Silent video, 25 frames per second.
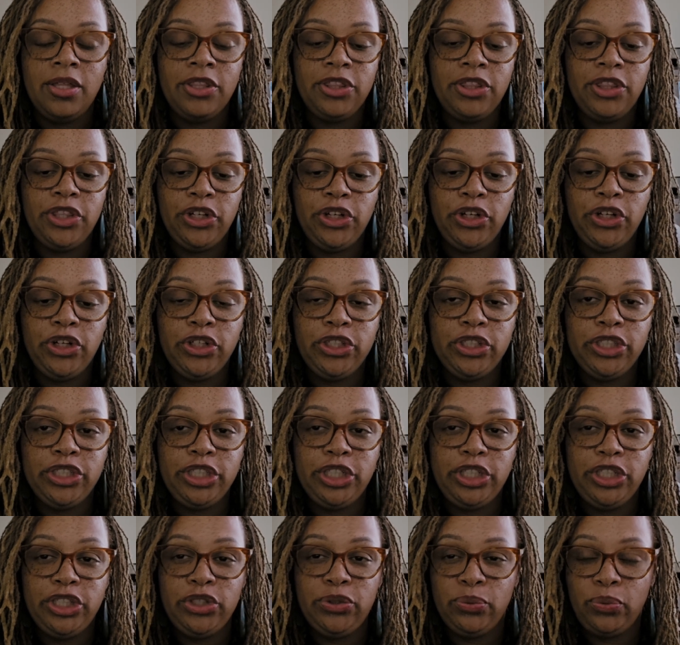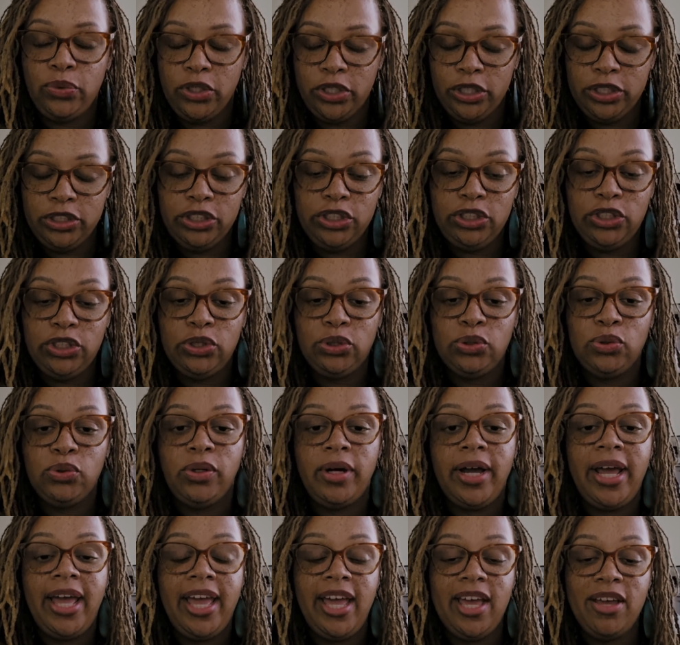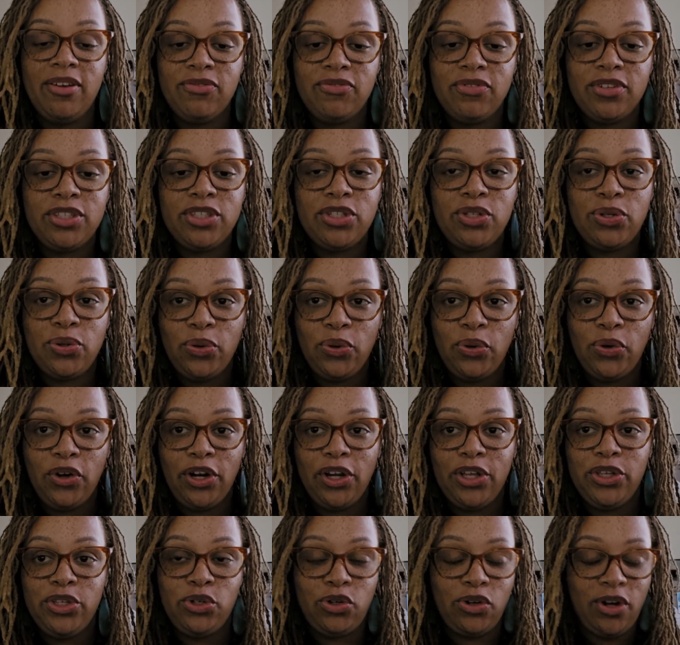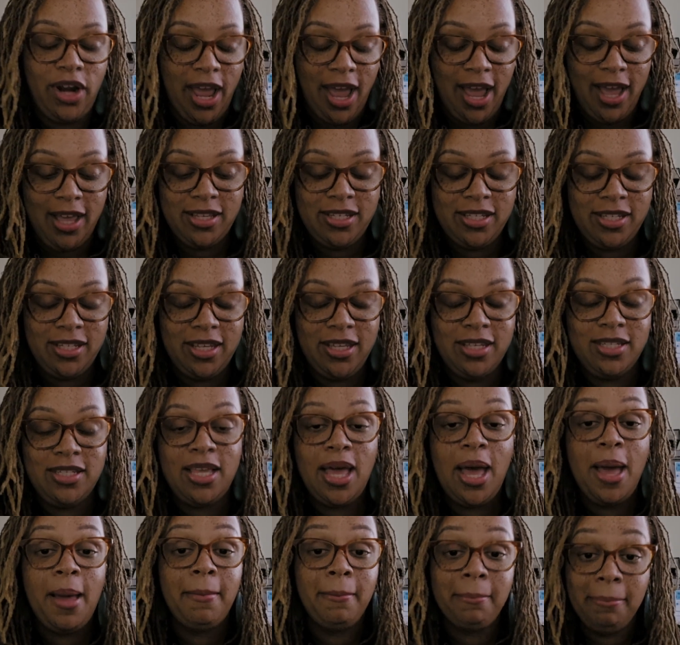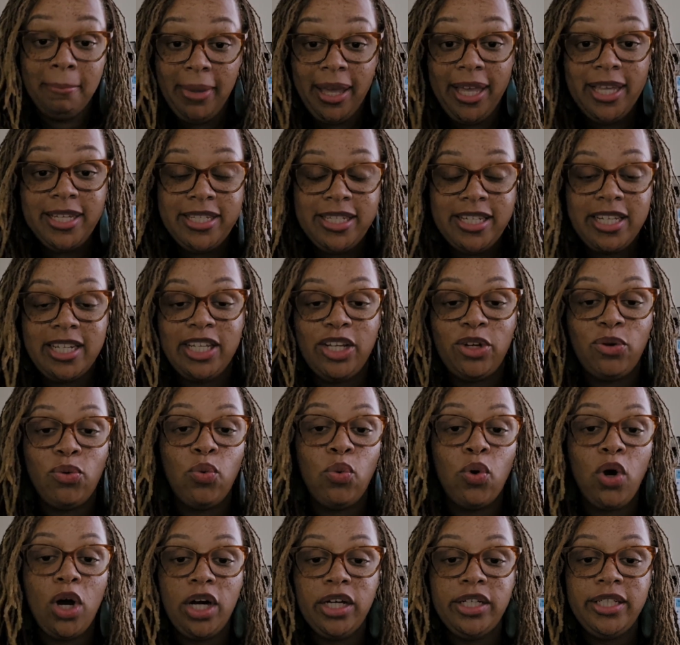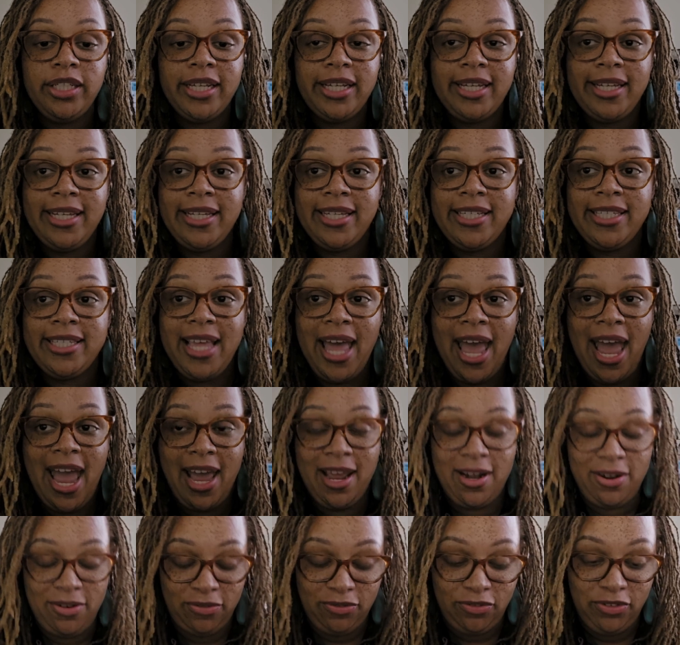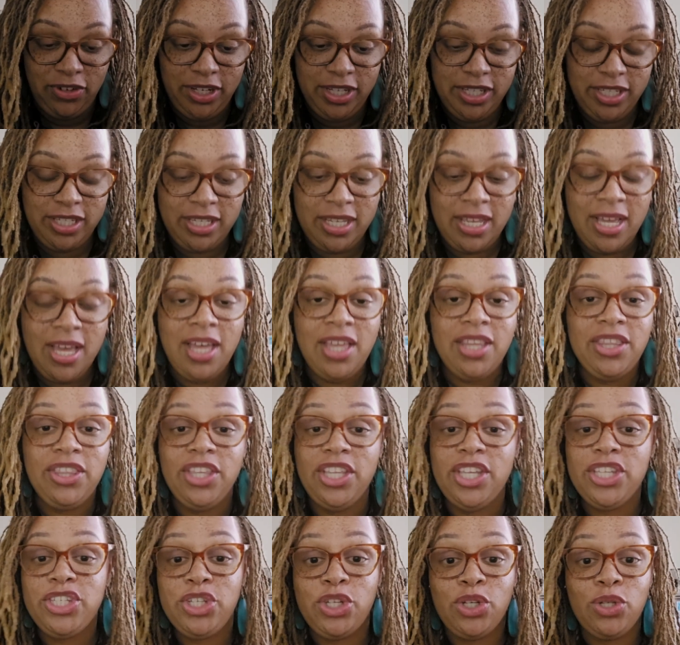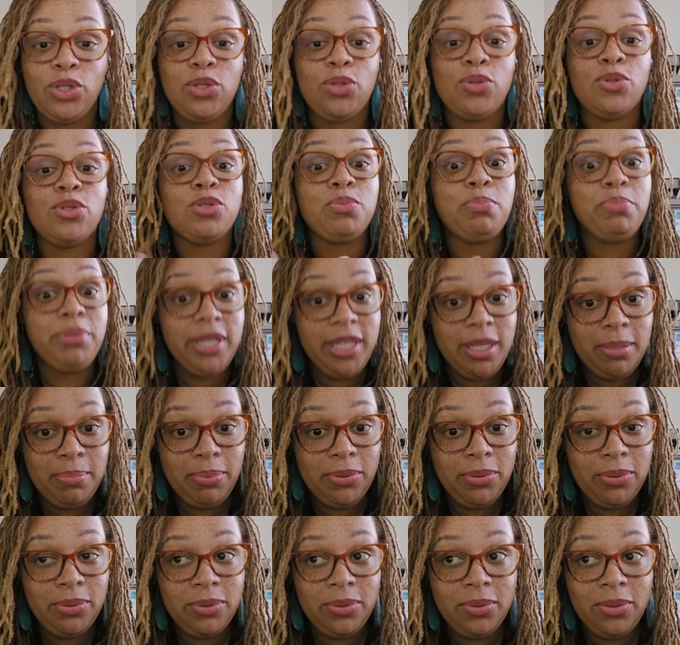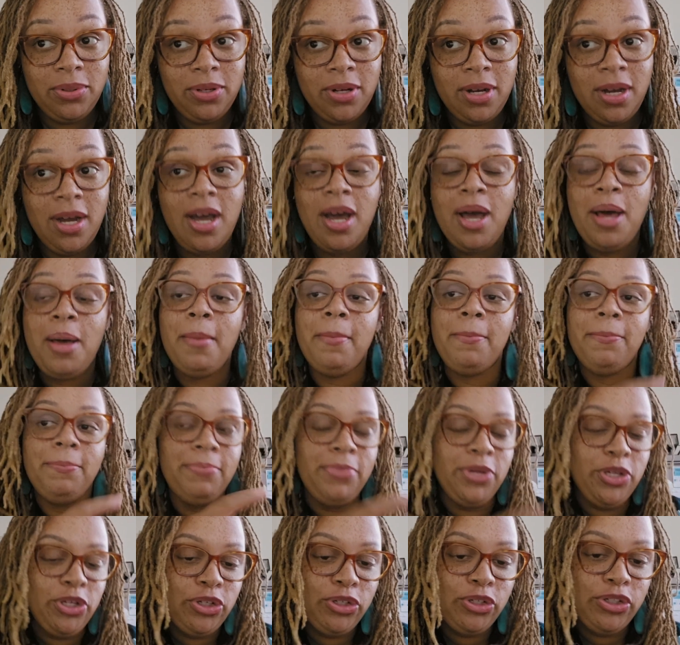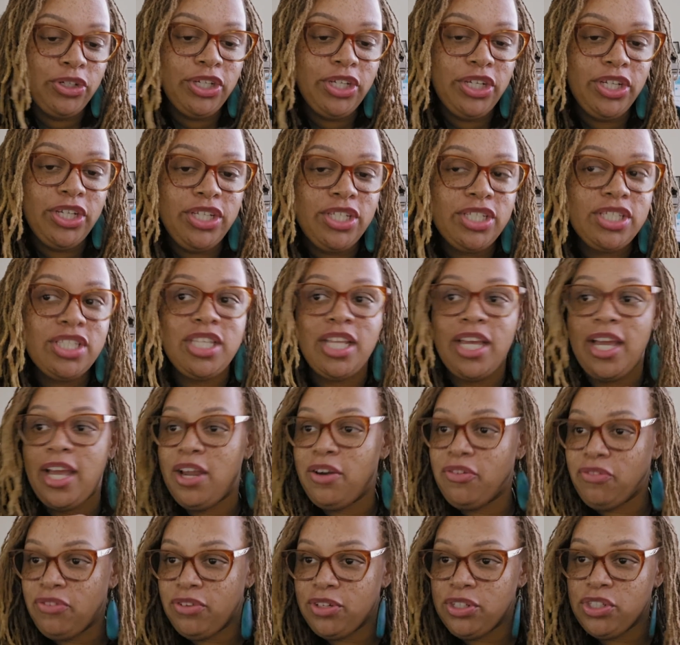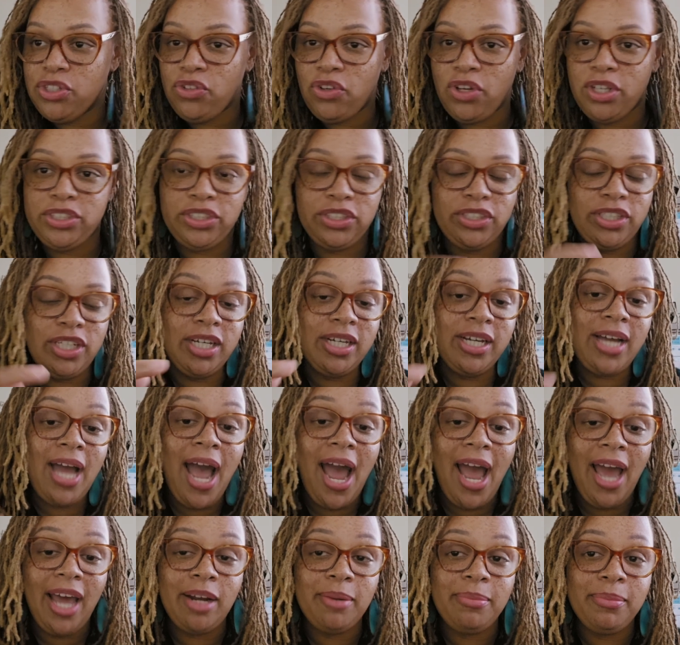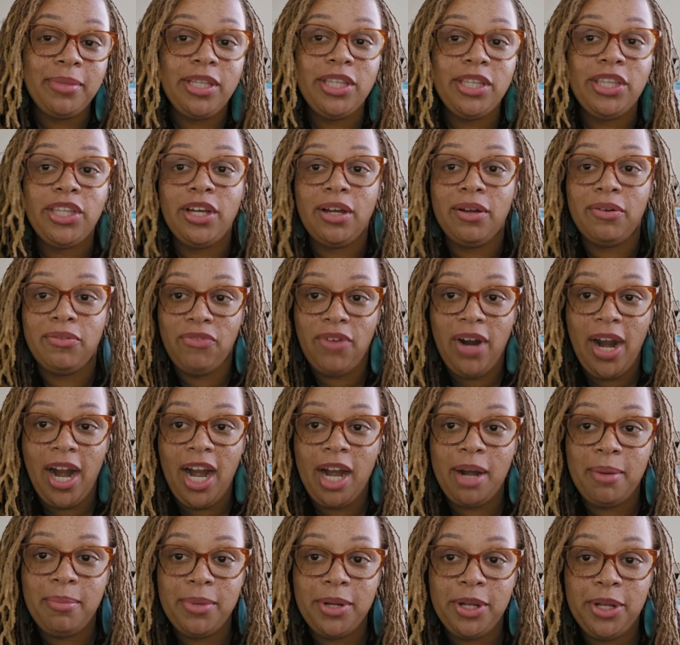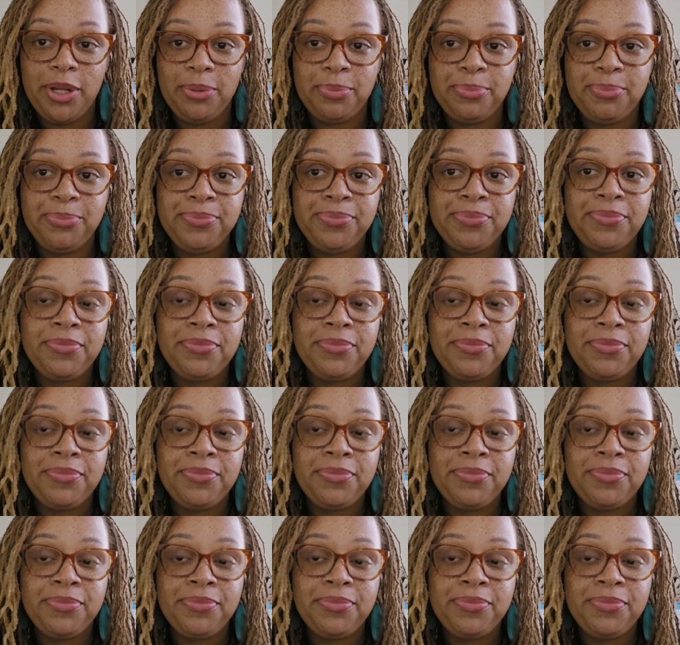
Thirdly, you want to inventory your assets. Basically, what is at risk? This includes people, buildings, the infrastructure, the economy, the environment.